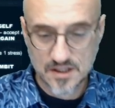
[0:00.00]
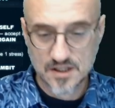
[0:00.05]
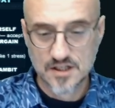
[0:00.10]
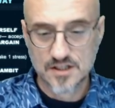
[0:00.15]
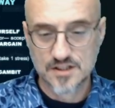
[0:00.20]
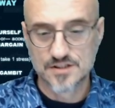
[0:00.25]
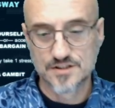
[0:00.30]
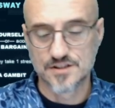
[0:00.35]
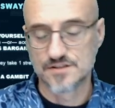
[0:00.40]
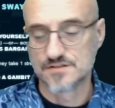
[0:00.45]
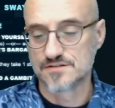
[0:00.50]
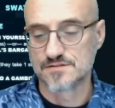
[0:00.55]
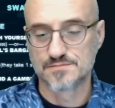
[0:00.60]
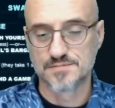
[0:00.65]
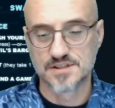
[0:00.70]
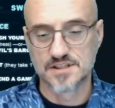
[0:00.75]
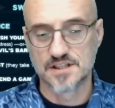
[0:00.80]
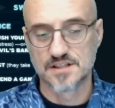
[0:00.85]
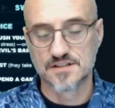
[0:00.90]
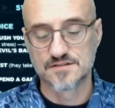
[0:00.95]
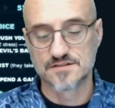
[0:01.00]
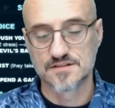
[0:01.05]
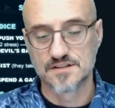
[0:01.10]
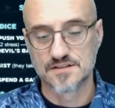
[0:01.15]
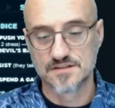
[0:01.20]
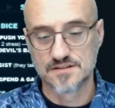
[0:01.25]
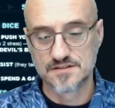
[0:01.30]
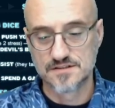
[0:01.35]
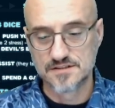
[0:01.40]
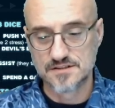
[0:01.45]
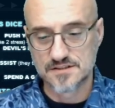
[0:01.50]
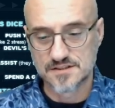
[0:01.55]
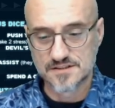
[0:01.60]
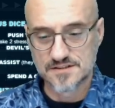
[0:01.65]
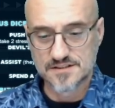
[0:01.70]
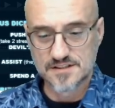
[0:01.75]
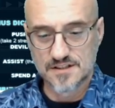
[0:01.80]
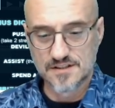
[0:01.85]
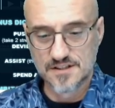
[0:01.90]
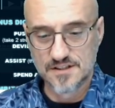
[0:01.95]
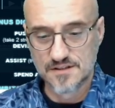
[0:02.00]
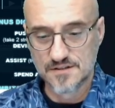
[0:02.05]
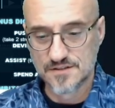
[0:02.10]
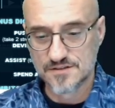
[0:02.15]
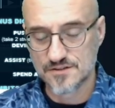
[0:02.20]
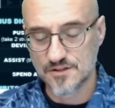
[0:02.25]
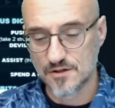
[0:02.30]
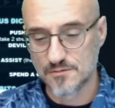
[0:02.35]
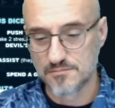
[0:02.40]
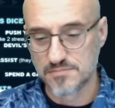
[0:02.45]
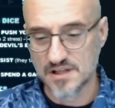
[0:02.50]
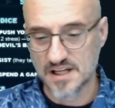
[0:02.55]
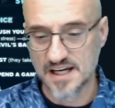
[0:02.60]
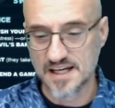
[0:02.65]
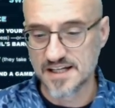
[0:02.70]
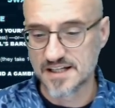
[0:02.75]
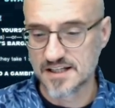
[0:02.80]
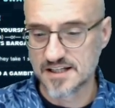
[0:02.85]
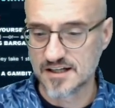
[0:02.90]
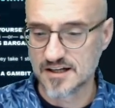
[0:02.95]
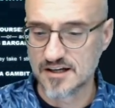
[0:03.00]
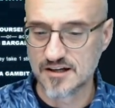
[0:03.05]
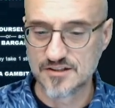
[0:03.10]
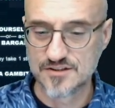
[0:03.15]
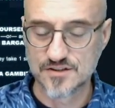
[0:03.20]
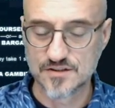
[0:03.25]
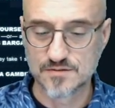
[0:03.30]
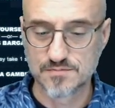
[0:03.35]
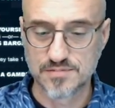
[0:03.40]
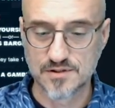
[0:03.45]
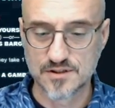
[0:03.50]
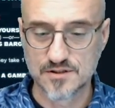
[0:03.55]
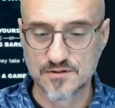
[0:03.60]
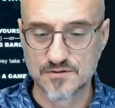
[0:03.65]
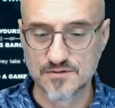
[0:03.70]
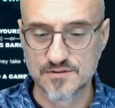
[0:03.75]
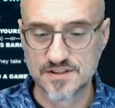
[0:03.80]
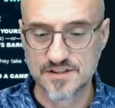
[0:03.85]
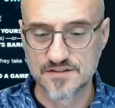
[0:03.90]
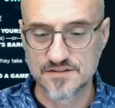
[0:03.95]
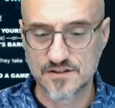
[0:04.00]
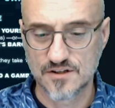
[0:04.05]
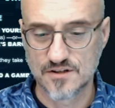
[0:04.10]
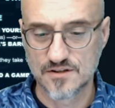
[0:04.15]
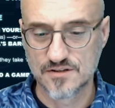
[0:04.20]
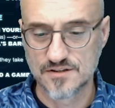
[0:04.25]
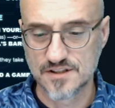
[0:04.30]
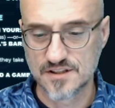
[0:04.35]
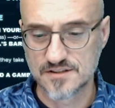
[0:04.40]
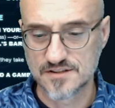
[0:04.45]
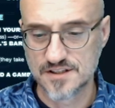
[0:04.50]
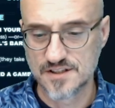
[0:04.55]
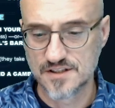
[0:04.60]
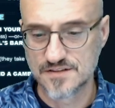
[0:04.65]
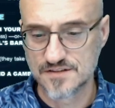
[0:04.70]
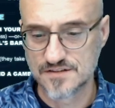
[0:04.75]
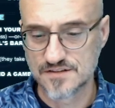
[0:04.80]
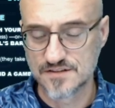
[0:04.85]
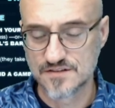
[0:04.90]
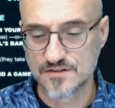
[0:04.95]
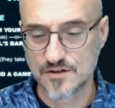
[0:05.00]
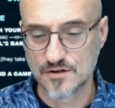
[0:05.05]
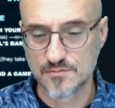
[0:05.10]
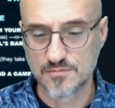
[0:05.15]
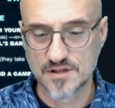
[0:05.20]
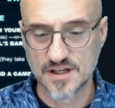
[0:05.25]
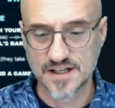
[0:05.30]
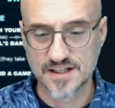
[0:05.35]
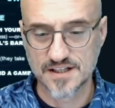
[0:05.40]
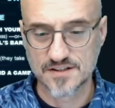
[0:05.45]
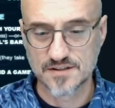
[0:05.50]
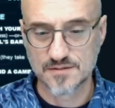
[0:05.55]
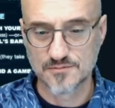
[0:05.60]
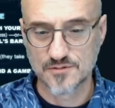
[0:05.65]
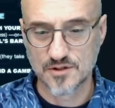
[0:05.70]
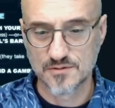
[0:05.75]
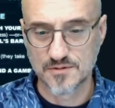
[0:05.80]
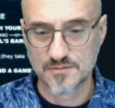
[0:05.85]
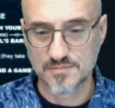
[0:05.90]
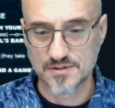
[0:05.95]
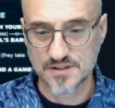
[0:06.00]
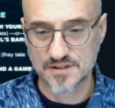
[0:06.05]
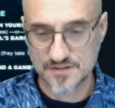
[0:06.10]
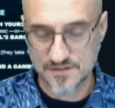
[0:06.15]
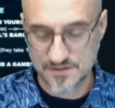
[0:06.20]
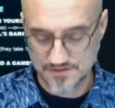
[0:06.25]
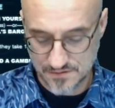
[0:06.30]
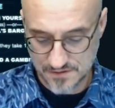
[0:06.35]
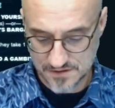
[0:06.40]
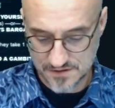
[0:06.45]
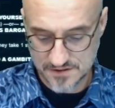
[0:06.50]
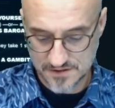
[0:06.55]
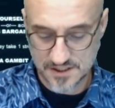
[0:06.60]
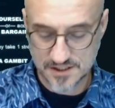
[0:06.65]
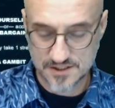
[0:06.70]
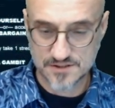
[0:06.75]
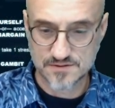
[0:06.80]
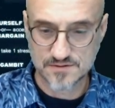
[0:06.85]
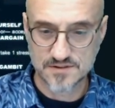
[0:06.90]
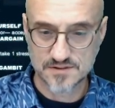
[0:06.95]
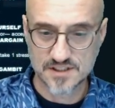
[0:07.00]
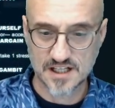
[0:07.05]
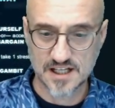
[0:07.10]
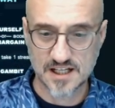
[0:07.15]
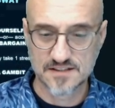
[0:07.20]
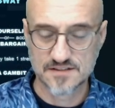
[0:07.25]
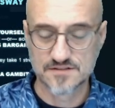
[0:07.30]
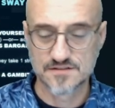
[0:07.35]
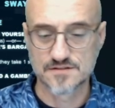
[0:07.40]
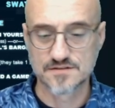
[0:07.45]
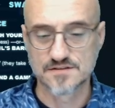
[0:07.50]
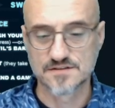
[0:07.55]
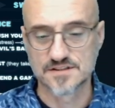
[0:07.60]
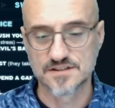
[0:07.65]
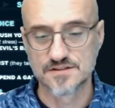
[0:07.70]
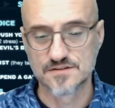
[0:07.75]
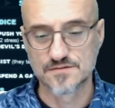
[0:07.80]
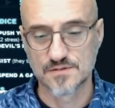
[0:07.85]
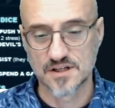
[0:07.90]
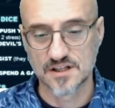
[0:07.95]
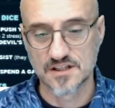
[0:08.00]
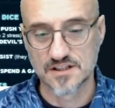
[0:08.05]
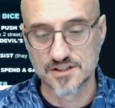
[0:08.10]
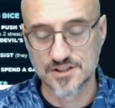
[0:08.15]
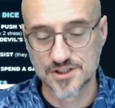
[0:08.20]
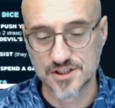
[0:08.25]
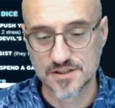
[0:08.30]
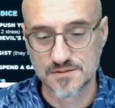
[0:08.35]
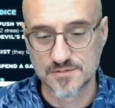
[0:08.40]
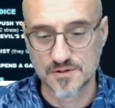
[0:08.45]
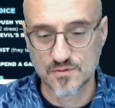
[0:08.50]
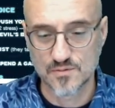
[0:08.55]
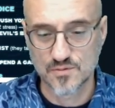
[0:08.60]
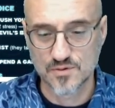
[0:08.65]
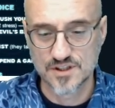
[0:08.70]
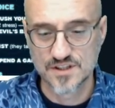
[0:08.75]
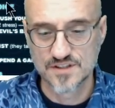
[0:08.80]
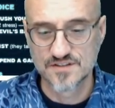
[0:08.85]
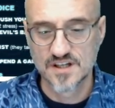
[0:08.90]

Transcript: Just because. And you notice down here it's all blank, just below these all down here. This is all blank at the moment. But as soon as I do that, as soon as I use one of the legitimate words,